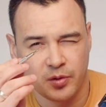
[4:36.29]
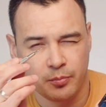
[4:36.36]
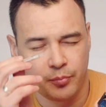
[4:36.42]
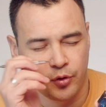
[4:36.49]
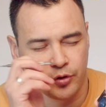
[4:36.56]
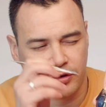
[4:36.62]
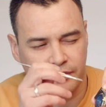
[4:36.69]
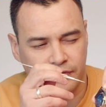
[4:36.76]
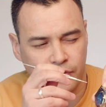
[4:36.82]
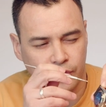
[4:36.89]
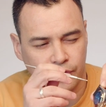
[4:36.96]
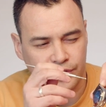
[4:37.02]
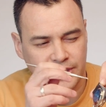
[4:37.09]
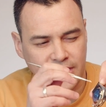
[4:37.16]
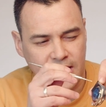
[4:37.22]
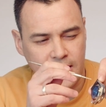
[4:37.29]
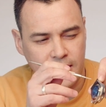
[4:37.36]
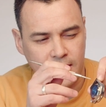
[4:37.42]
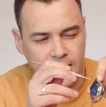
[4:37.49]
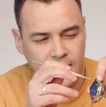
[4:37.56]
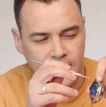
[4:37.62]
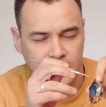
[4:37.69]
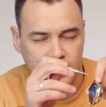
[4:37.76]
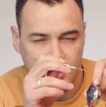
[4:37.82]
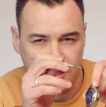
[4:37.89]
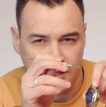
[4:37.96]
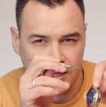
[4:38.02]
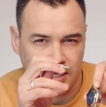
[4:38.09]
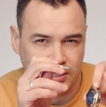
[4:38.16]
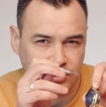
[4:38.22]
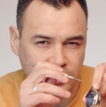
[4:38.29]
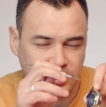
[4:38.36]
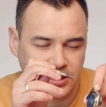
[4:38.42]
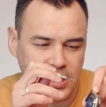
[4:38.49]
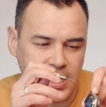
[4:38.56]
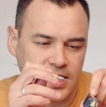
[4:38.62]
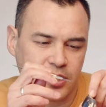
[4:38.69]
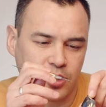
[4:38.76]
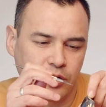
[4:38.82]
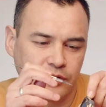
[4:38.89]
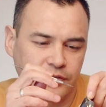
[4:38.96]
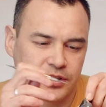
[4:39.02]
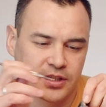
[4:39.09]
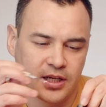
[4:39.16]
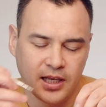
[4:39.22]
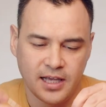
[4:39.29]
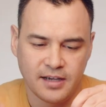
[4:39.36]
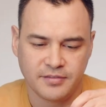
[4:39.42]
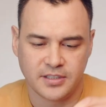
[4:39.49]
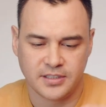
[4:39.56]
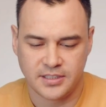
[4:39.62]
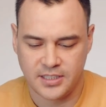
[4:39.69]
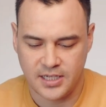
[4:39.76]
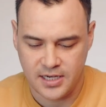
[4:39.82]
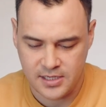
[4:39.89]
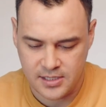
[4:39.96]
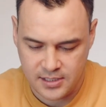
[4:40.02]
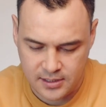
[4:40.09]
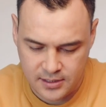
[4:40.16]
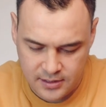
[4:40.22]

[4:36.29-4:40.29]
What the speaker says: put your forks in there and just slide it over to the left hand side.